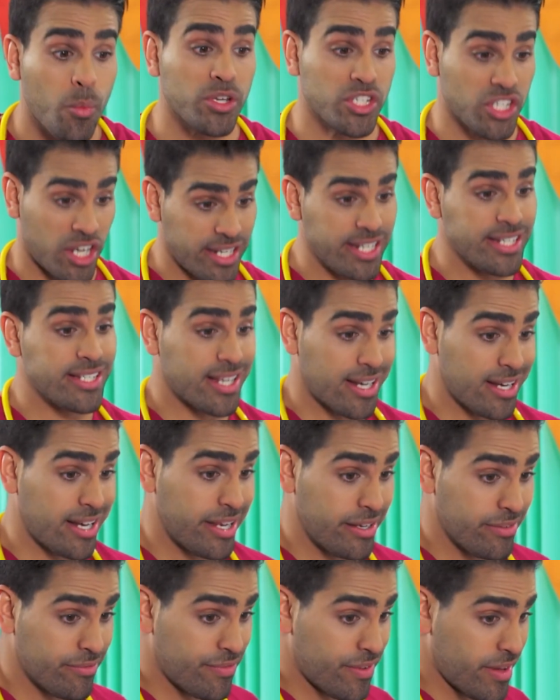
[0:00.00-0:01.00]
which I need to
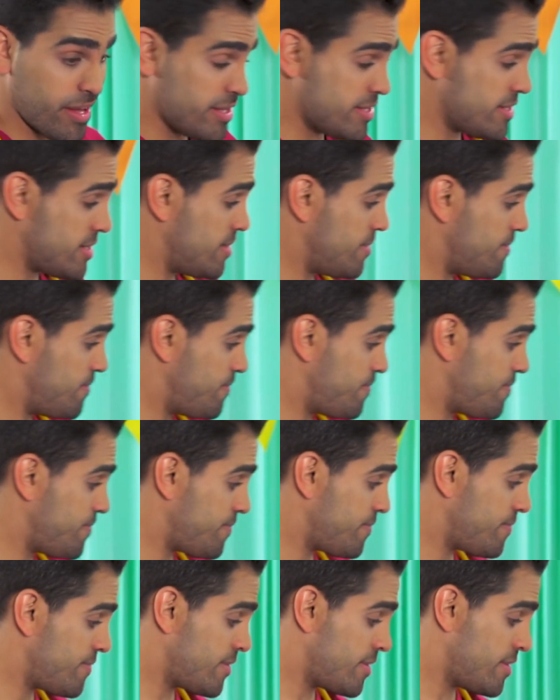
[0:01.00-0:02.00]
clean first.
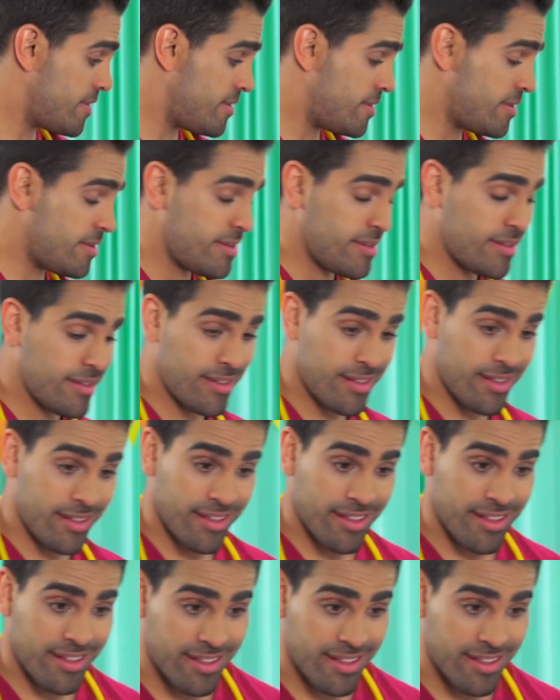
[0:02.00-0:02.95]
Are you going to